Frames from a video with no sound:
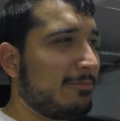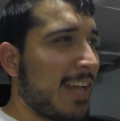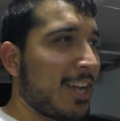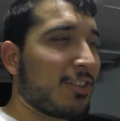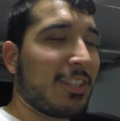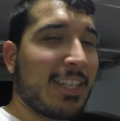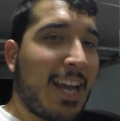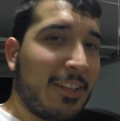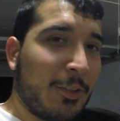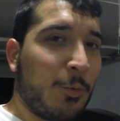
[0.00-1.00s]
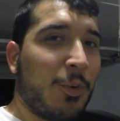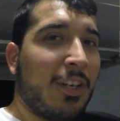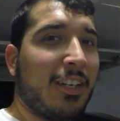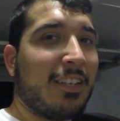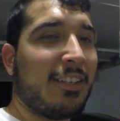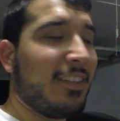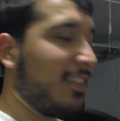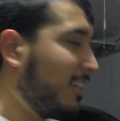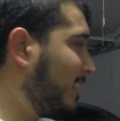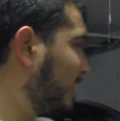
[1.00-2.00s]
actually gotten the run.
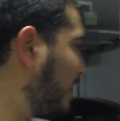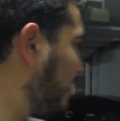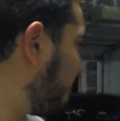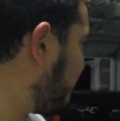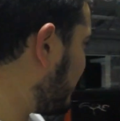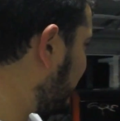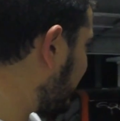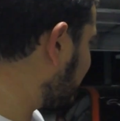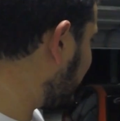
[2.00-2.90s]
I felt like